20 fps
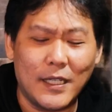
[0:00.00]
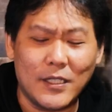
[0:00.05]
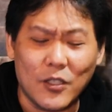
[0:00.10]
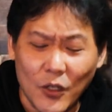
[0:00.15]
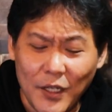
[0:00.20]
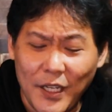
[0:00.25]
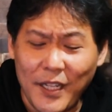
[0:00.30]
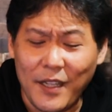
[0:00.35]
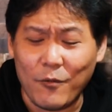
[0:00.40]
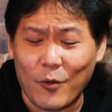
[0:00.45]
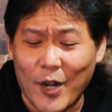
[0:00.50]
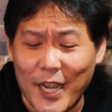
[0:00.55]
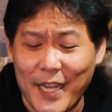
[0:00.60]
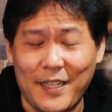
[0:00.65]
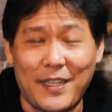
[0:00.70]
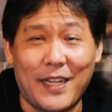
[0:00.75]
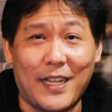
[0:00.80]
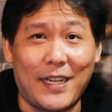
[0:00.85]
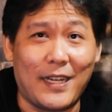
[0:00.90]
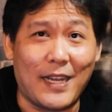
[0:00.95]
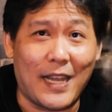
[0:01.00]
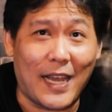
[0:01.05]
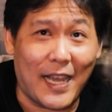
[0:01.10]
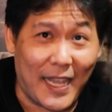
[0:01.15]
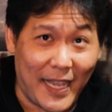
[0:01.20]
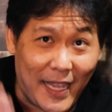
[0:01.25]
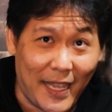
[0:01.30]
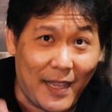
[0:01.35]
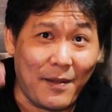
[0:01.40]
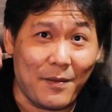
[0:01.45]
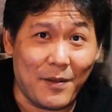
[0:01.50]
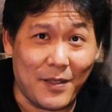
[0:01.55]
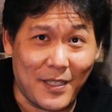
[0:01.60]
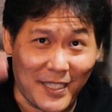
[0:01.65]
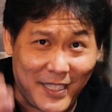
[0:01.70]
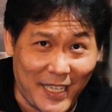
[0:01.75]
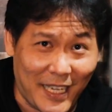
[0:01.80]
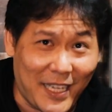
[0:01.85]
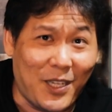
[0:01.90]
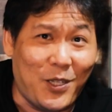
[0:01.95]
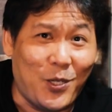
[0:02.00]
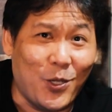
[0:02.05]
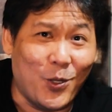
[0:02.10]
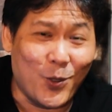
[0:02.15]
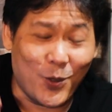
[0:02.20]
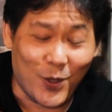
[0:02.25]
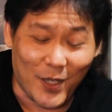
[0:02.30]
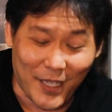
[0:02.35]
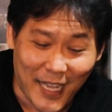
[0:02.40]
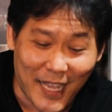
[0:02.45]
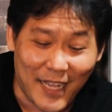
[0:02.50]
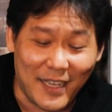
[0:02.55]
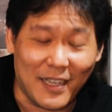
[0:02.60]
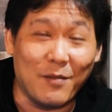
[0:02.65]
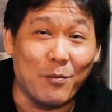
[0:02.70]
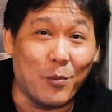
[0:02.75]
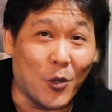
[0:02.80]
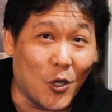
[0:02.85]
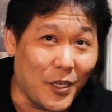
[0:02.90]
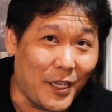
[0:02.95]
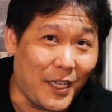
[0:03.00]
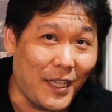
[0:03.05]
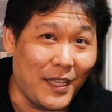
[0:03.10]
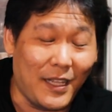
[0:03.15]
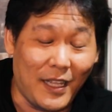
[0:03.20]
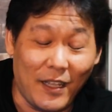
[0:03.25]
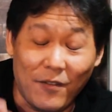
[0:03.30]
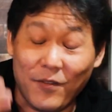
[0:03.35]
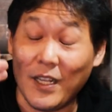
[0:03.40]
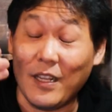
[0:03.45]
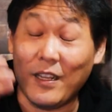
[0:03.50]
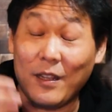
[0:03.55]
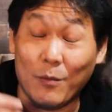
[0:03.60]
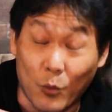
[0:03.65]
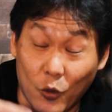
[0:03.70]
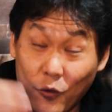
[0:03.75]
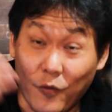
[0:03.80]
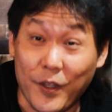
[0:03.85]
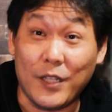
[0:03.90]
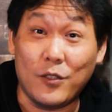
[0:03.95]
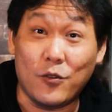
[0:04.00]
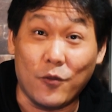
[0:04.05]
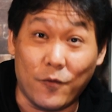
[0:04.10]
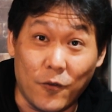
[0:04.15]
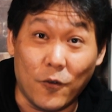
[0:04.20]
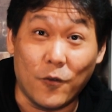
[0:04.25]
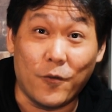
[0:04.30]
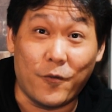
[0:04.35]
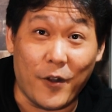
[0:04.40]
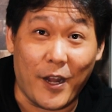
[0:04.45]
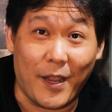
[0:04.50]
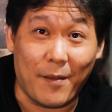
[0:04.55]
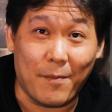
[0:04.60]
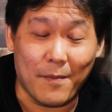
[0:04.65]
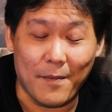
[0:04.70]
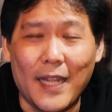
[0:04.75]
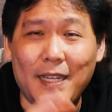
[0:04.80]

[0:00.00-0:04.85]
It's only right that I stick to a Canon body, even moving to full frame.